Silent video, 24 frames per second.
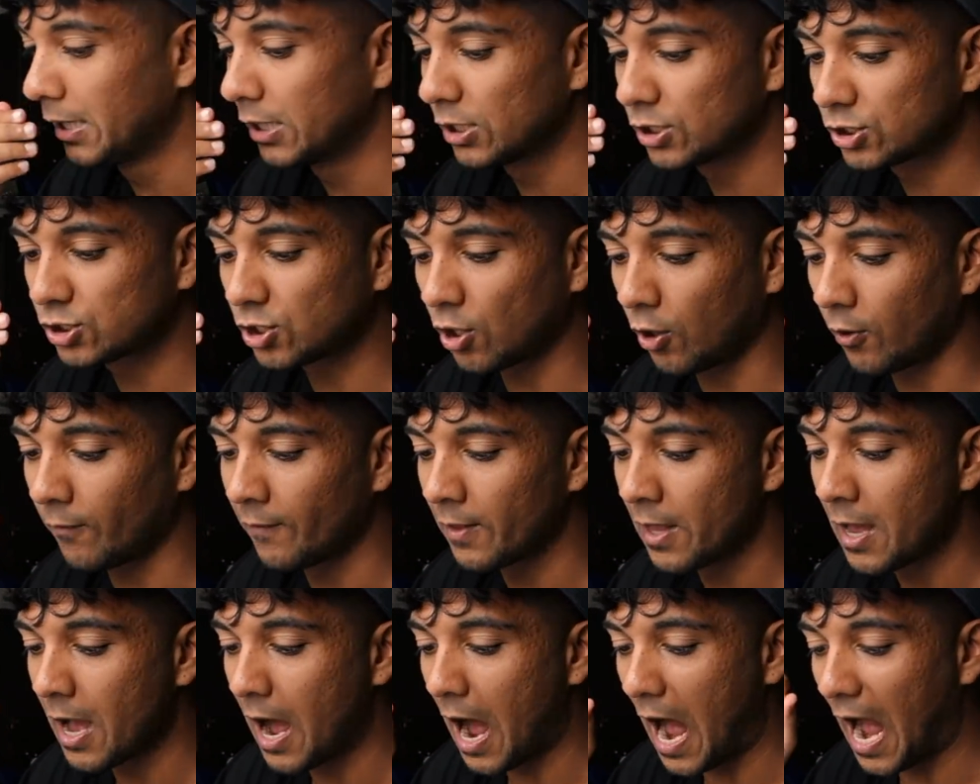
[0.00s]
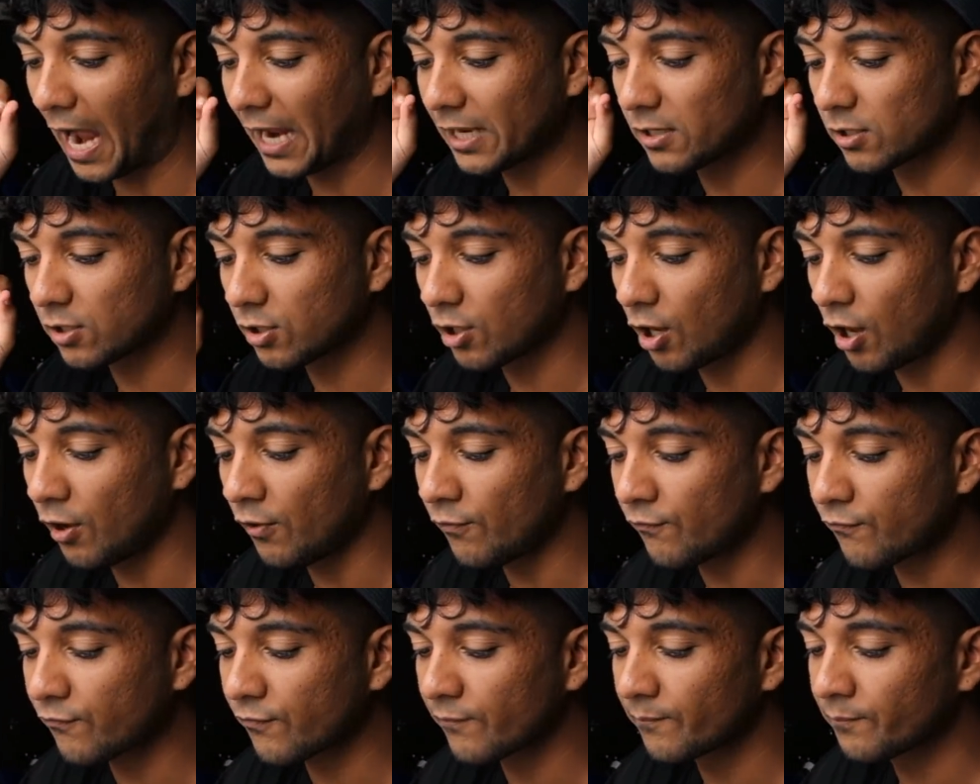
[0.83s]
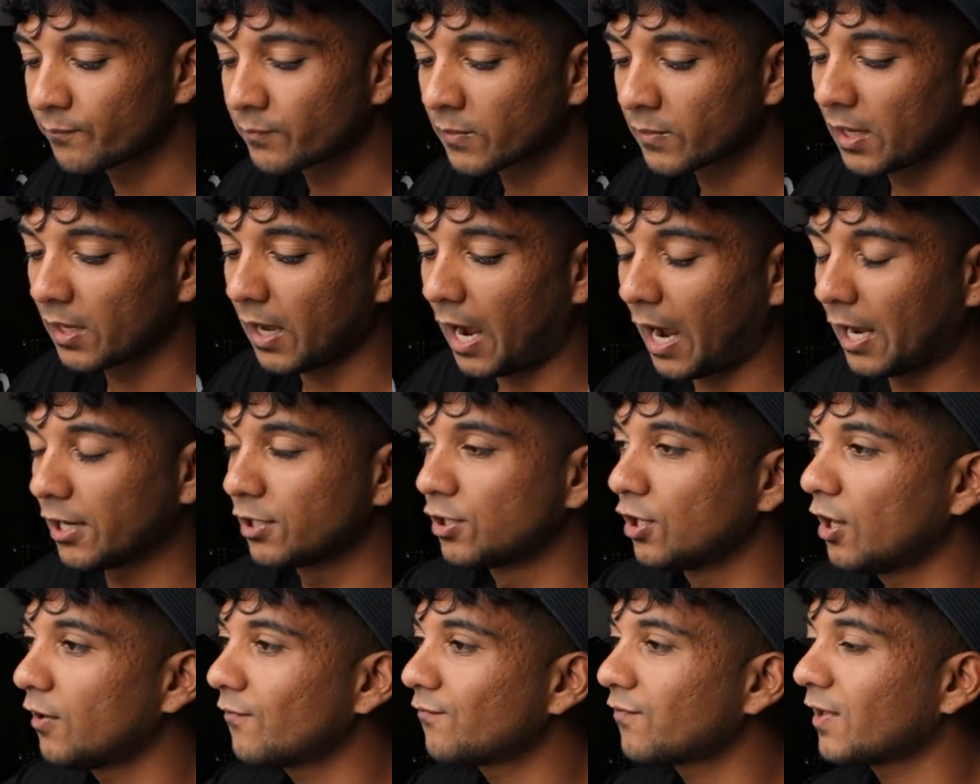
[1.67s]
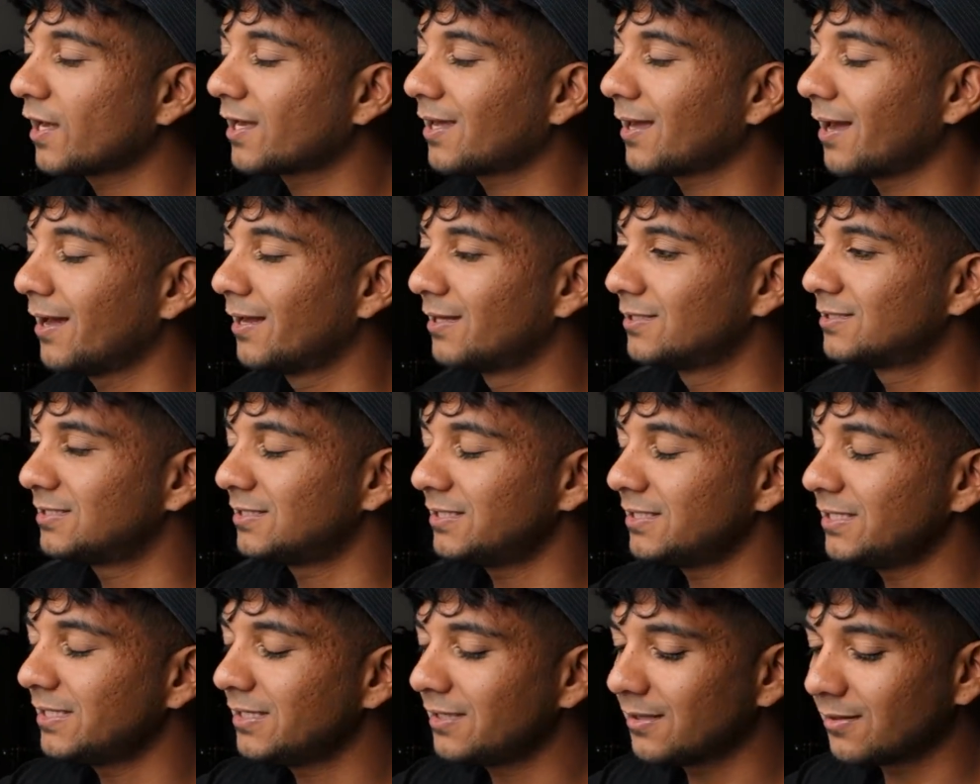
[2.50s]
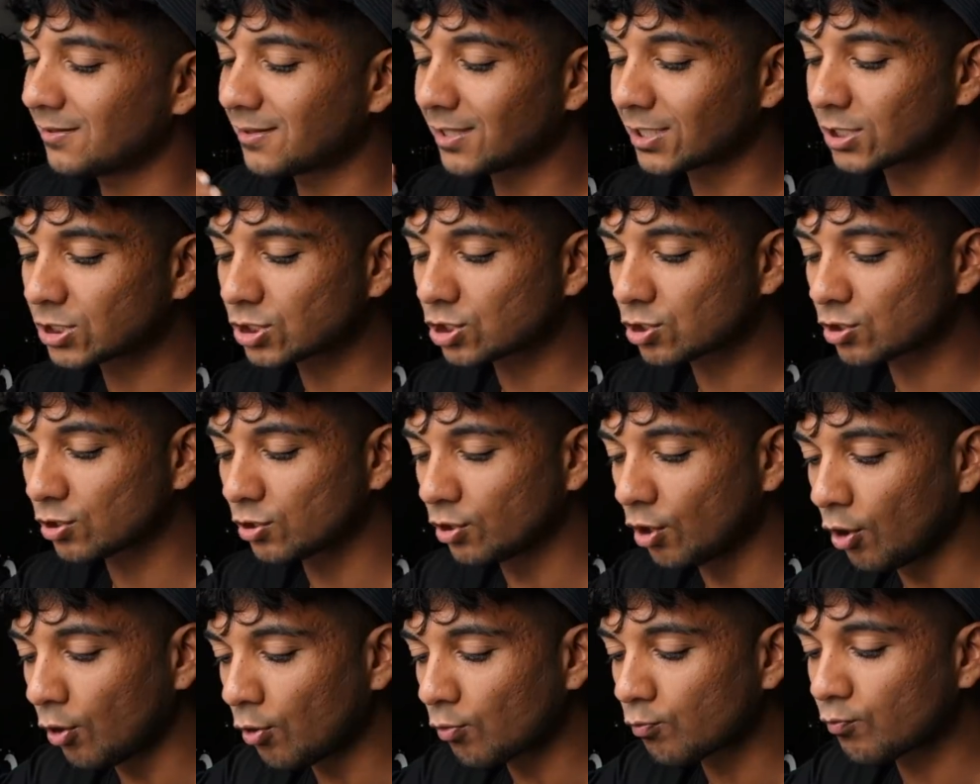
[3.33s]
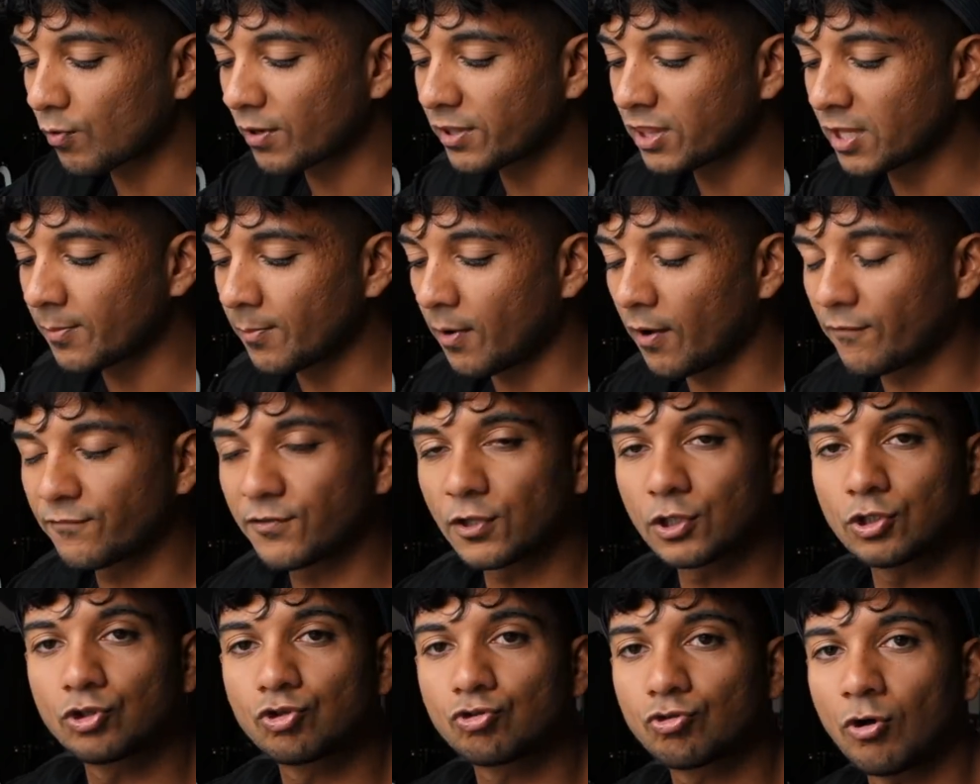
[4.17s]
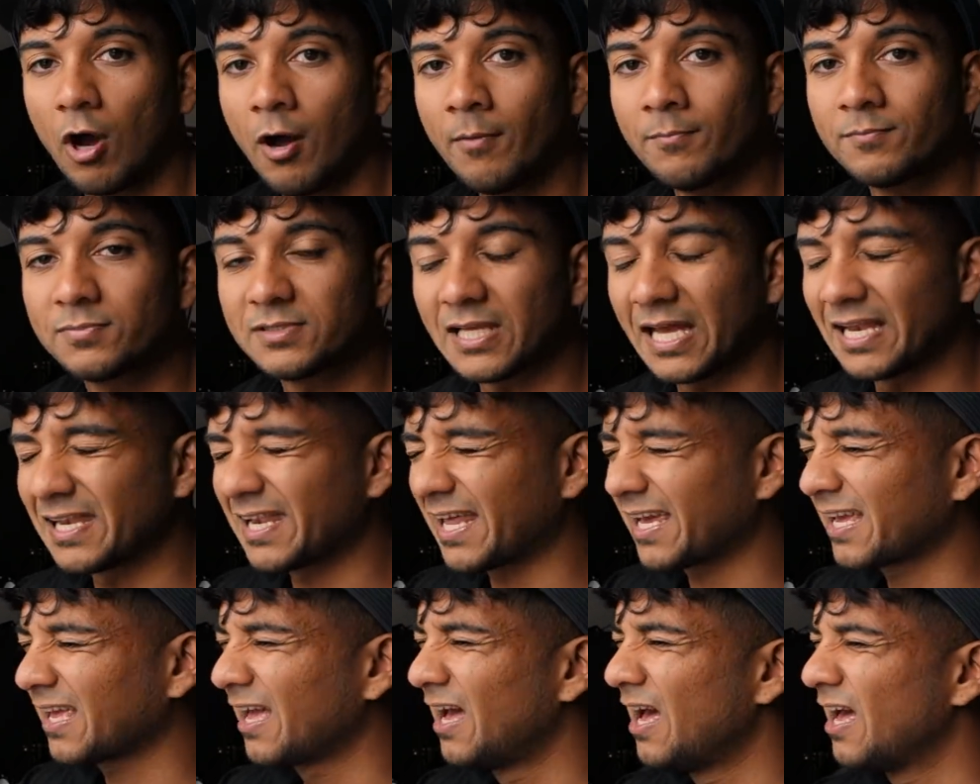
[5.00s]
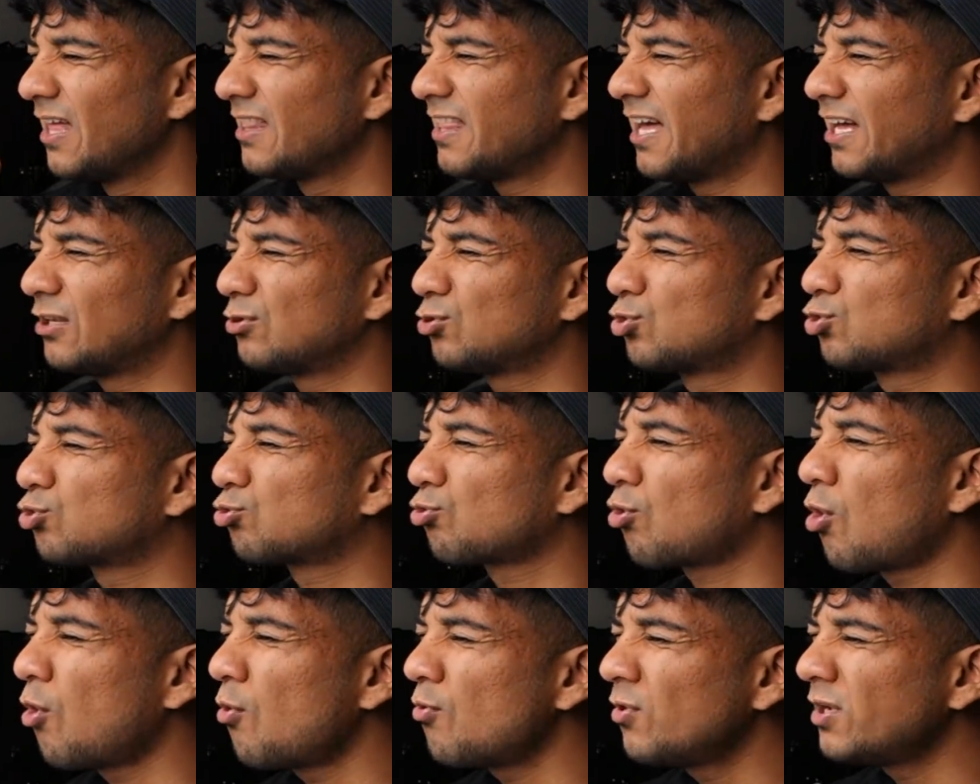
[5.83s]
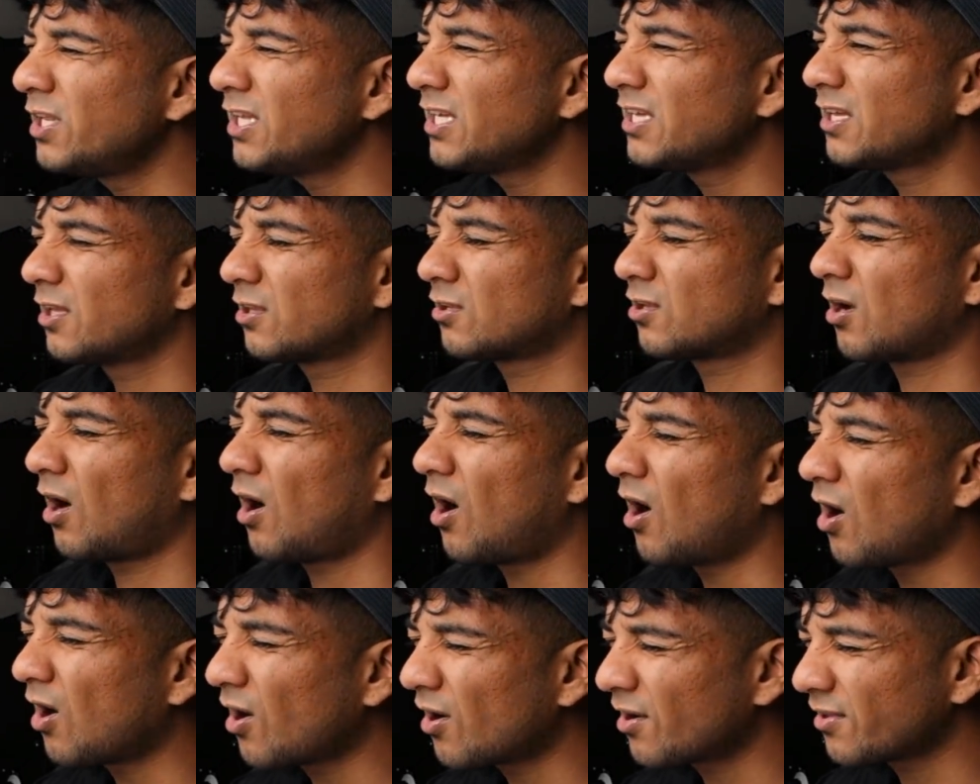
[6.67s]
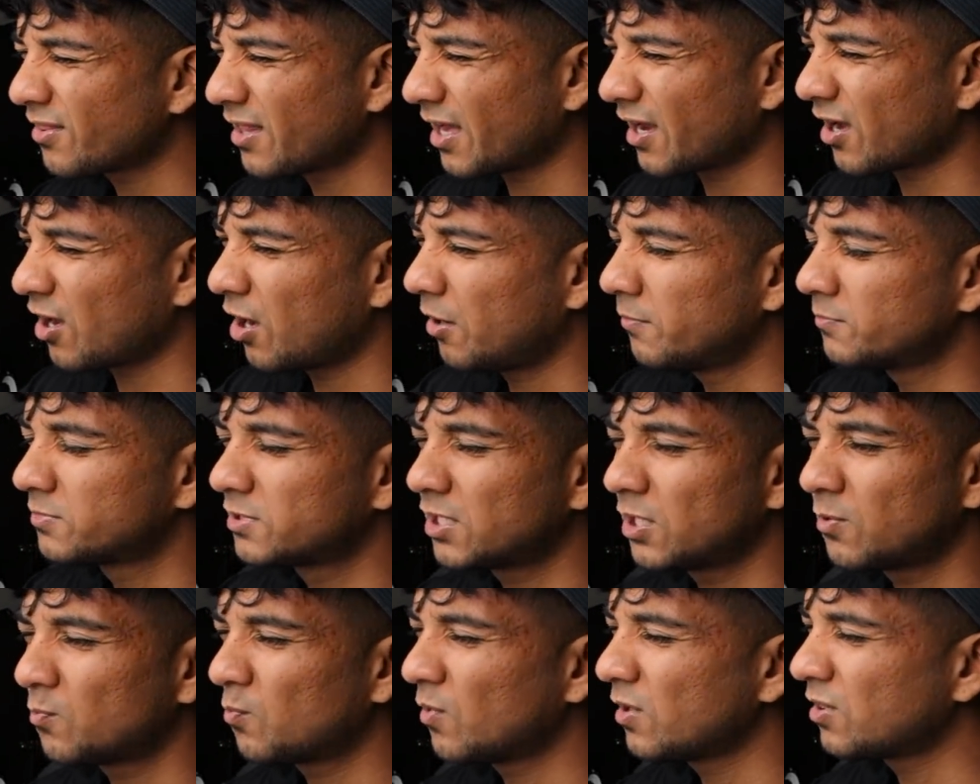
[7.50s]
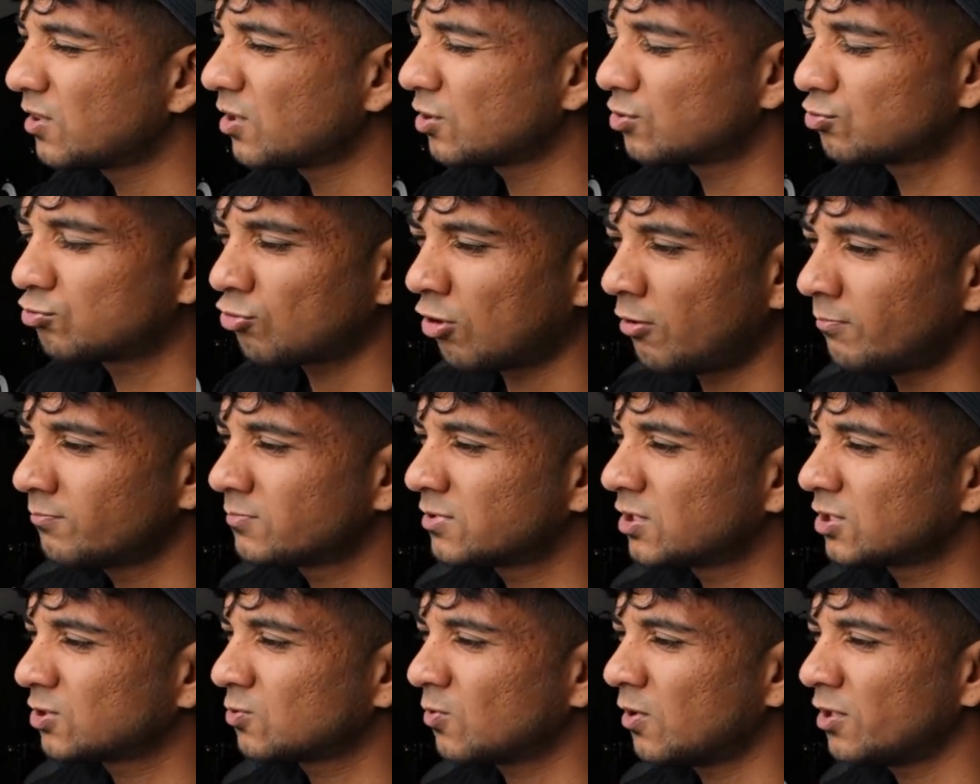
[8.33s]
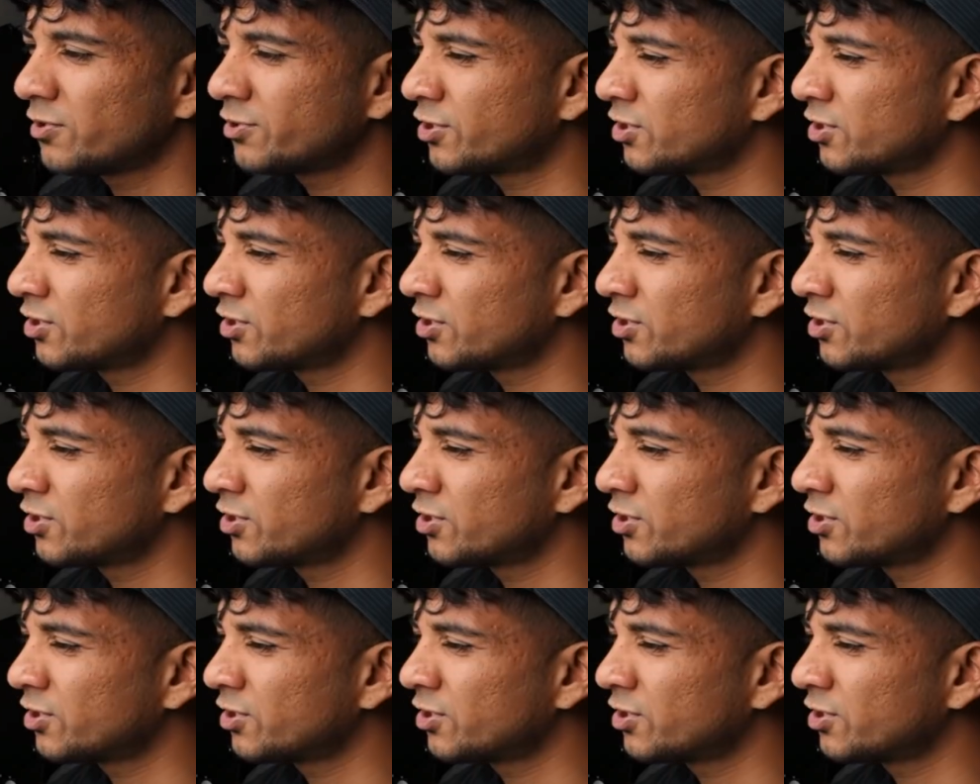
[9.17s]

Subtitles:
So I love like, see the slow rhythm of the drums and like that droney guitar that comes in with the drums as well.